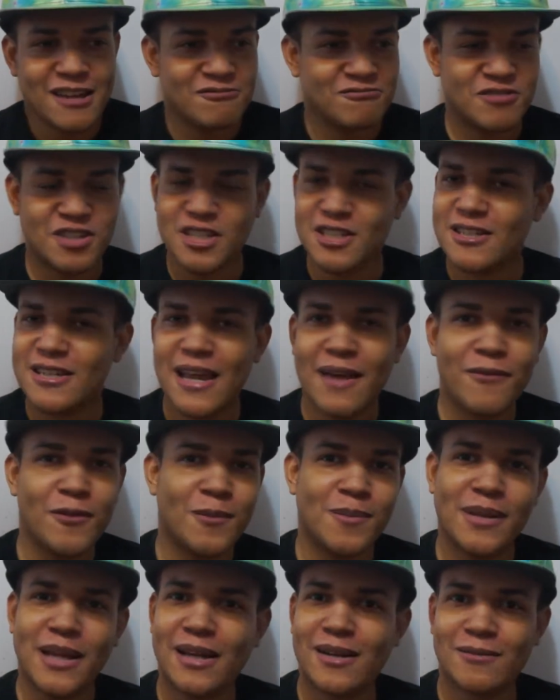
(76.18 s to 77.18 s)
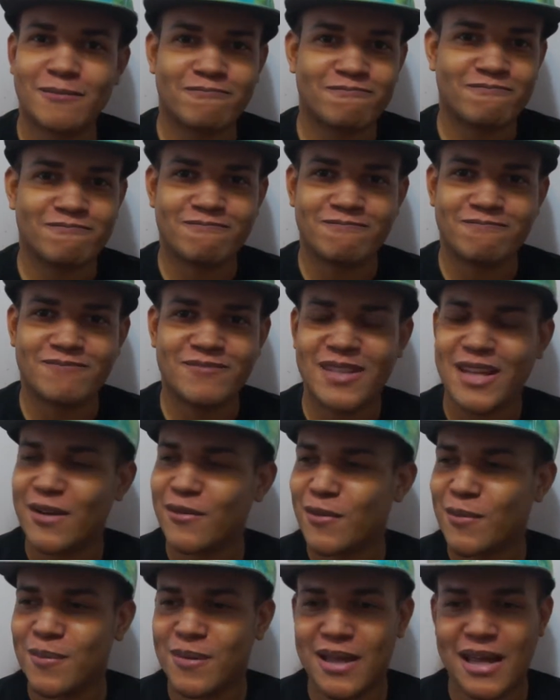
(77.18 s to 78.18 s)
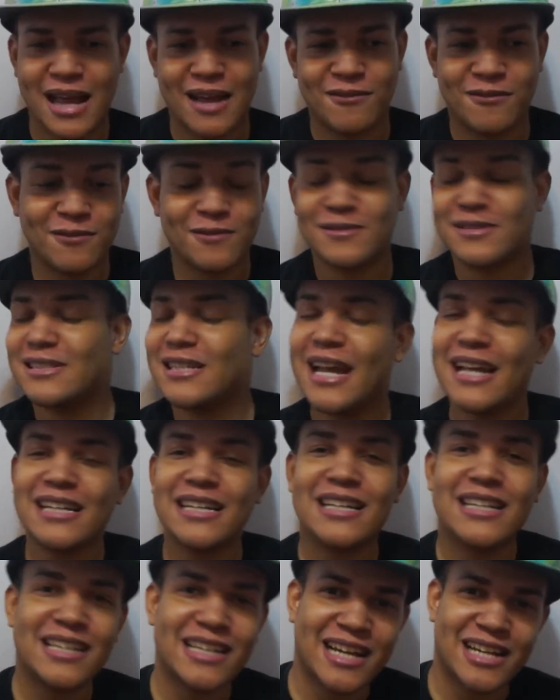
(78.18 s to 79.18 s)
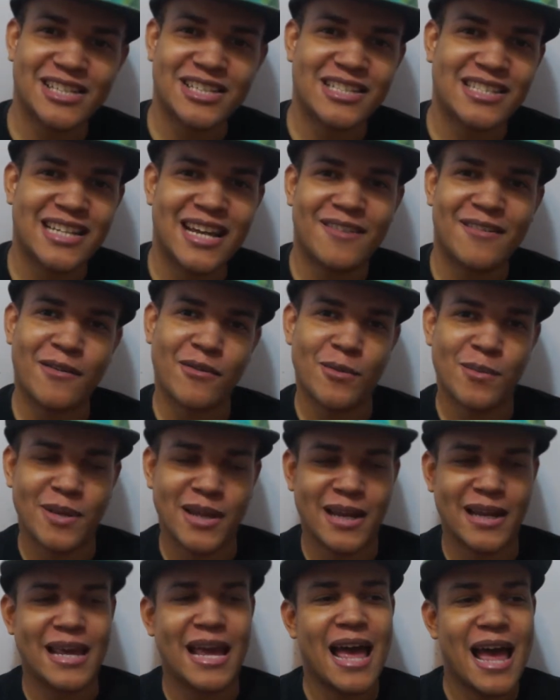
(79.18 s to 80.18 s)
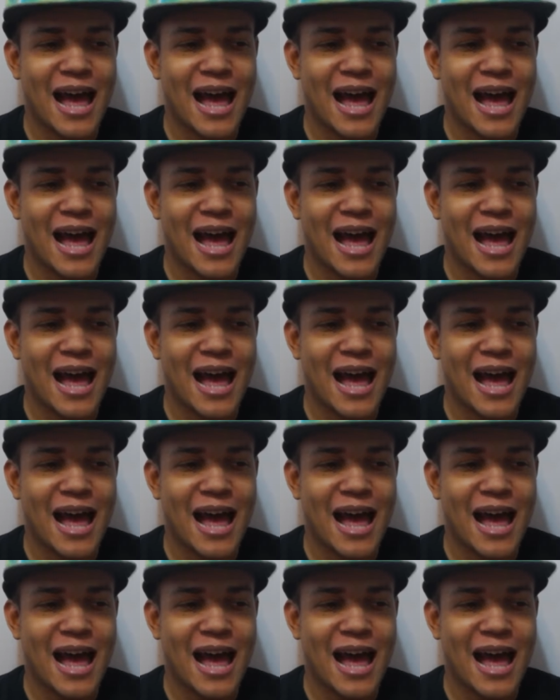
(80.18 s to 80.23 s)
Just never played them. Never played. I've technically, I shouldn't say I never played.